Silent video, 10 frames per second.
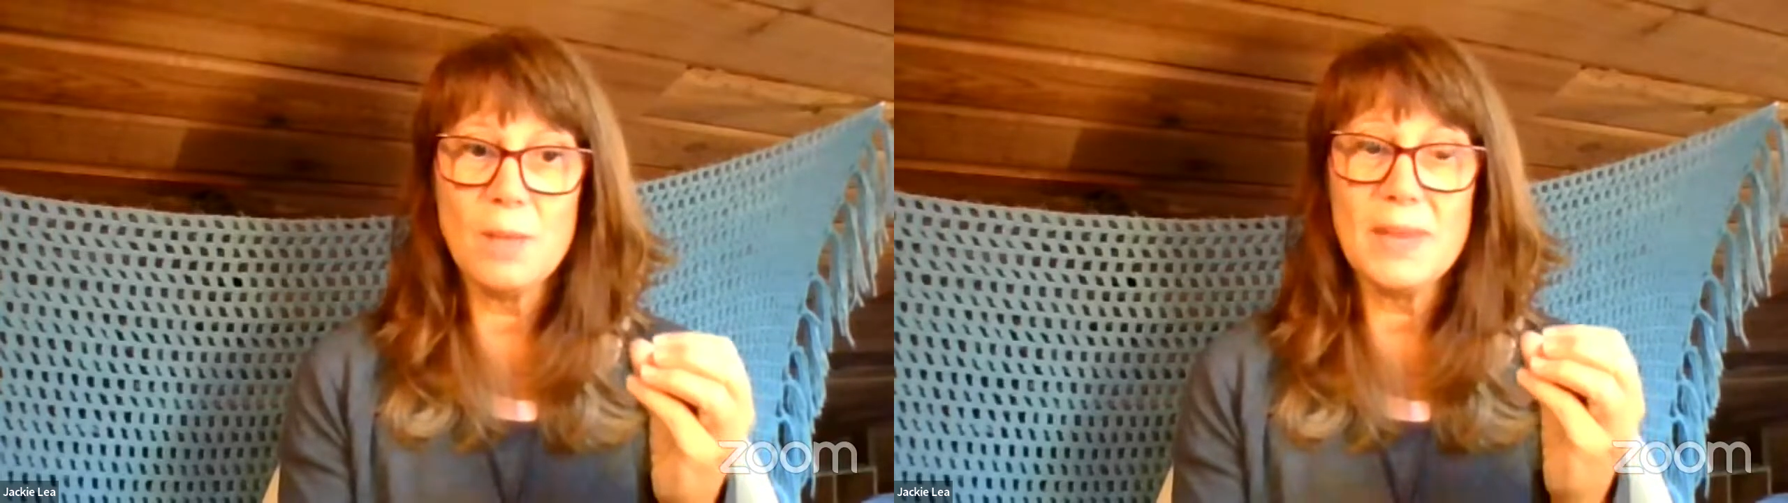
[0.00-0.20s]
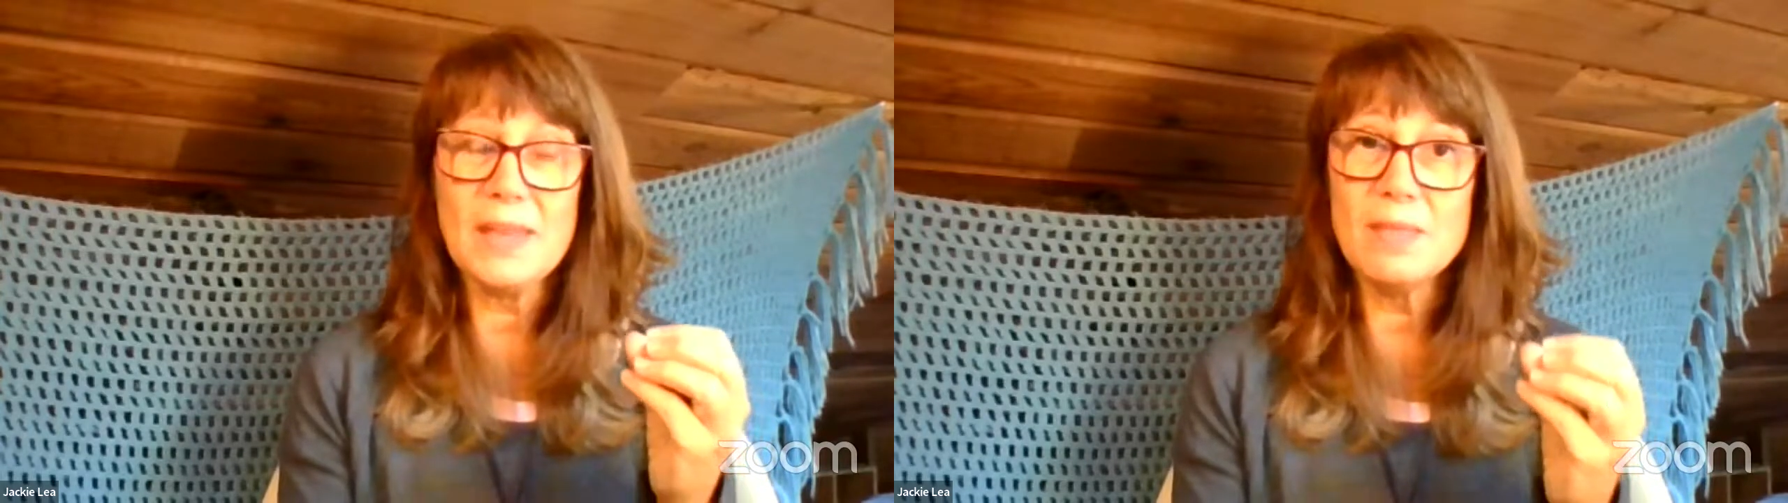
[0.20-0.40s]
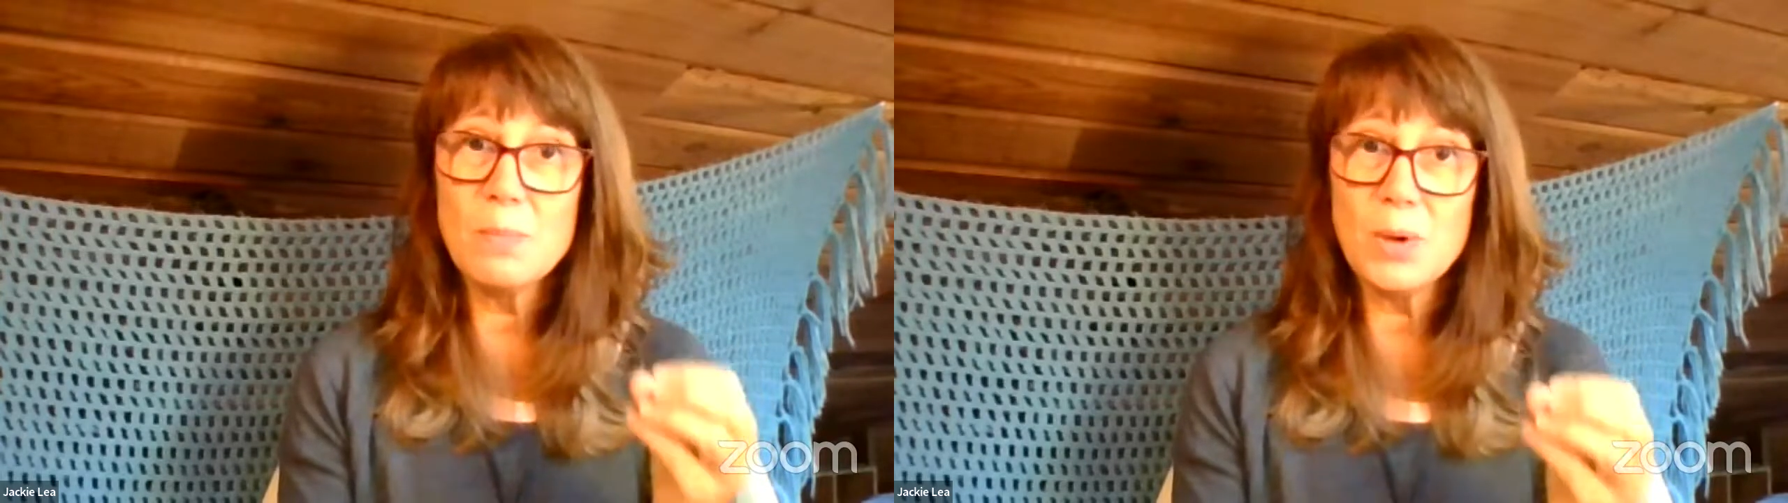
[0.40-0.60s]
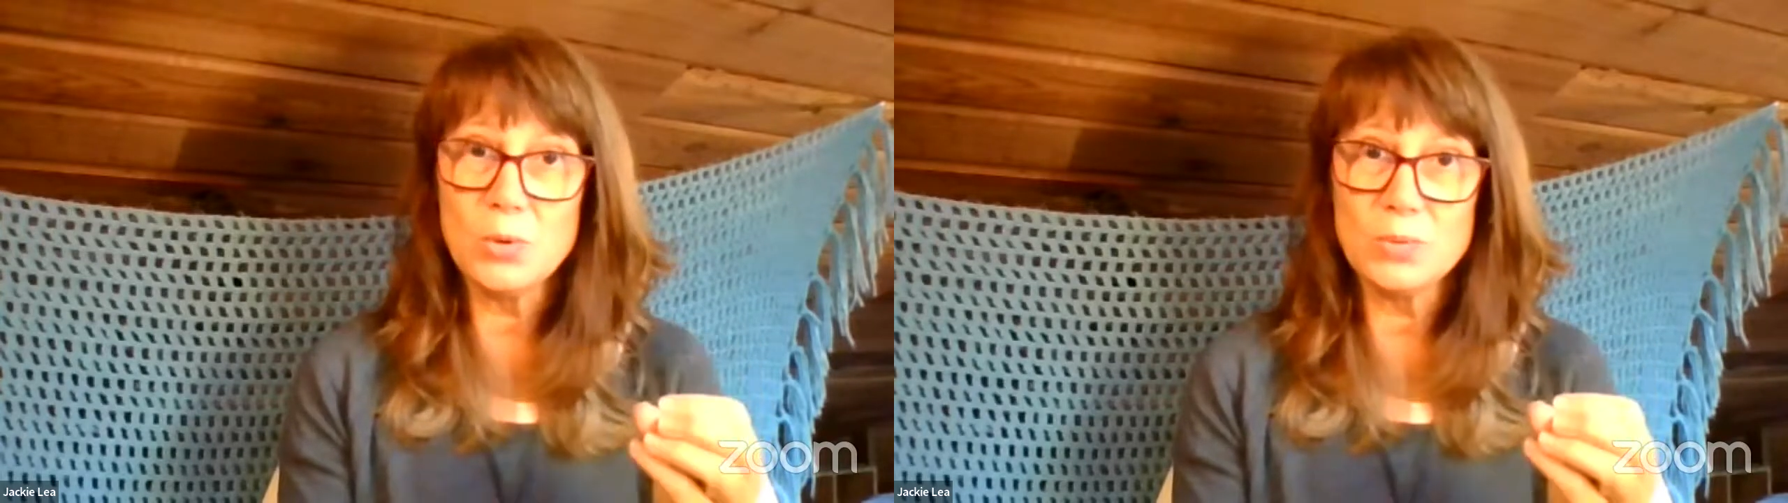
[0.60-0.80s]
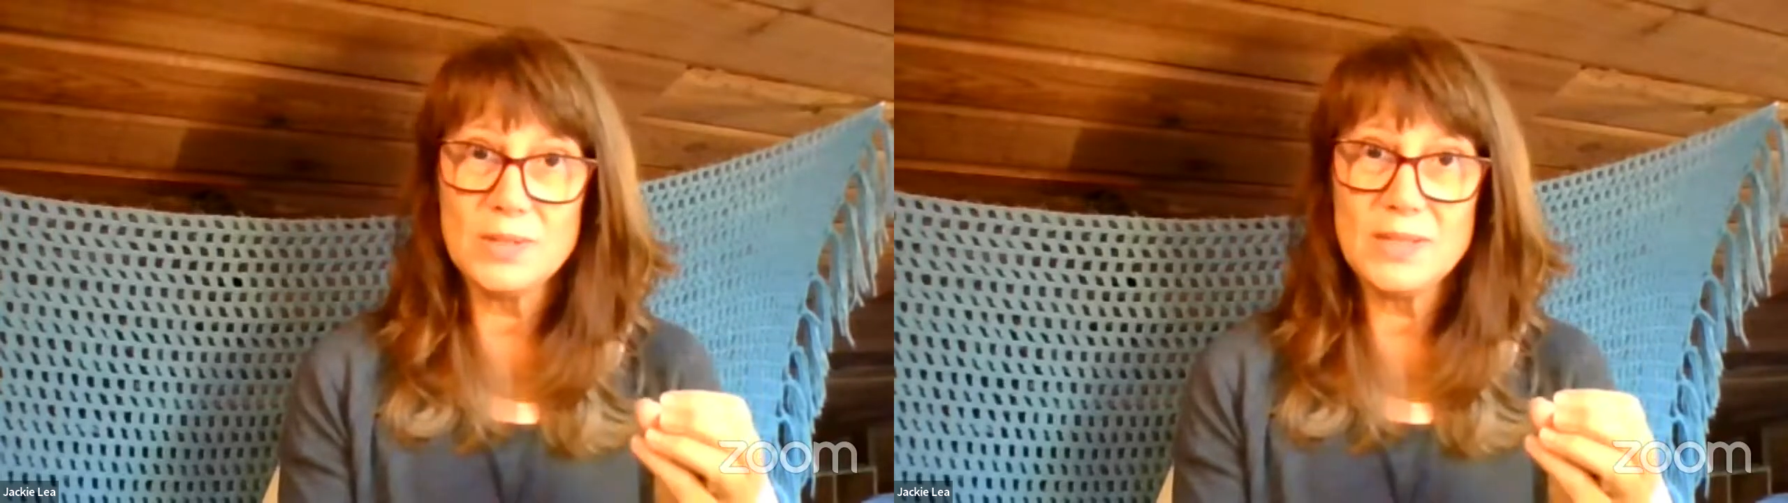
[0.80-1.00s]
in the
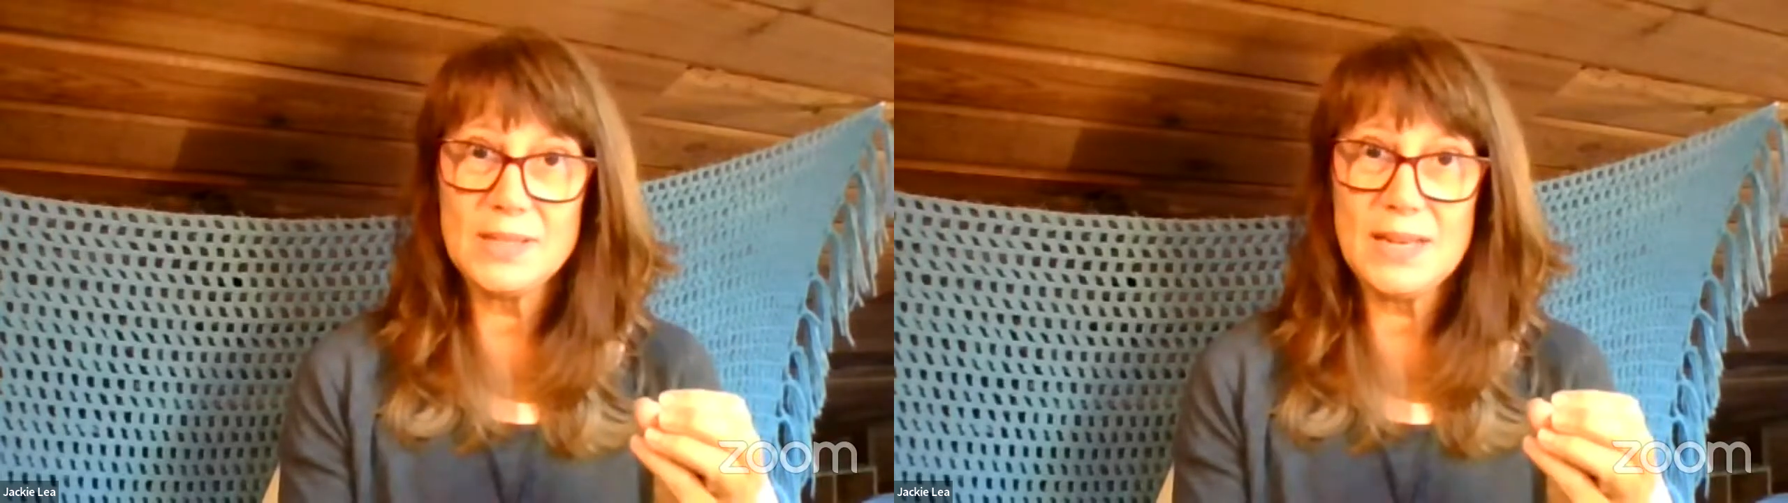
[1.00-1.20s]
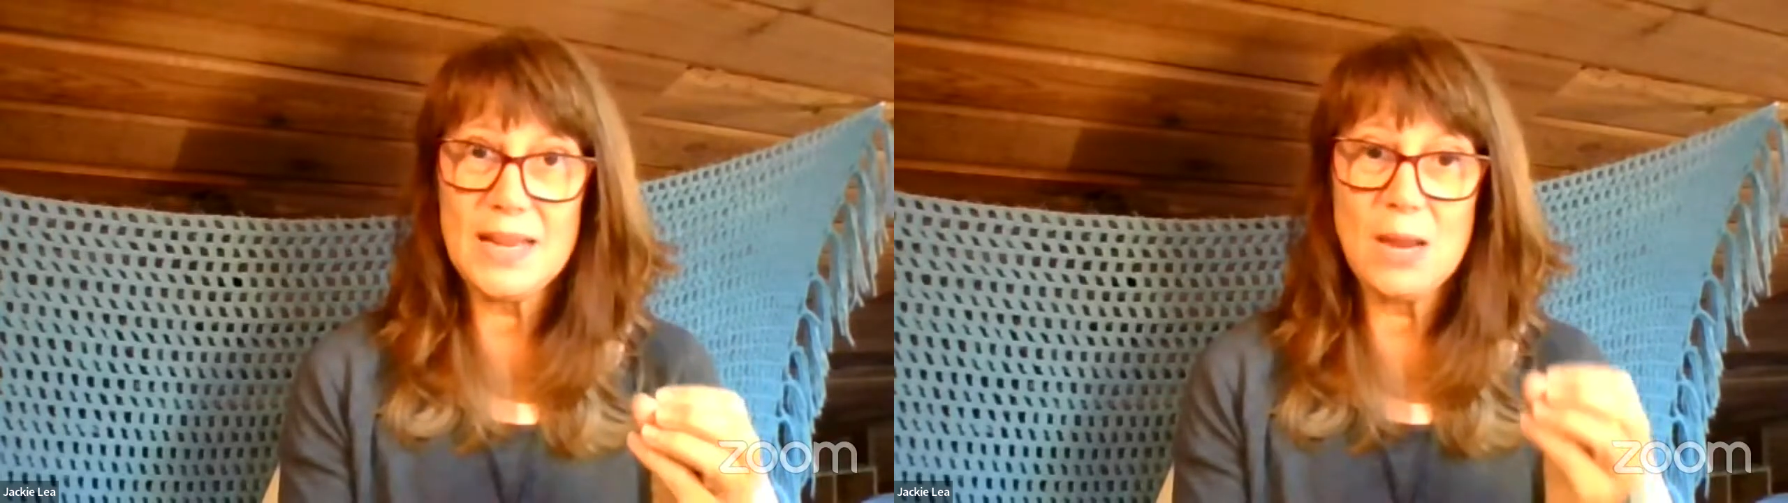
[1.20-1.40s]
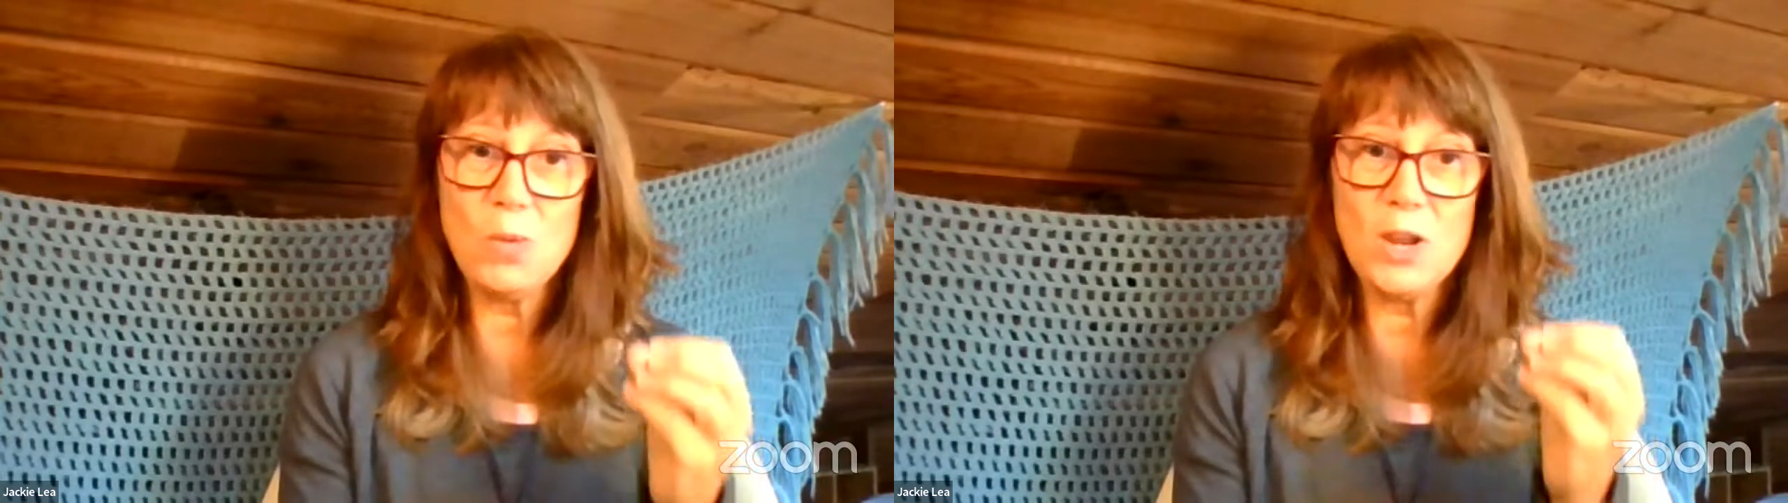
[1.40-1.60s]
bones today,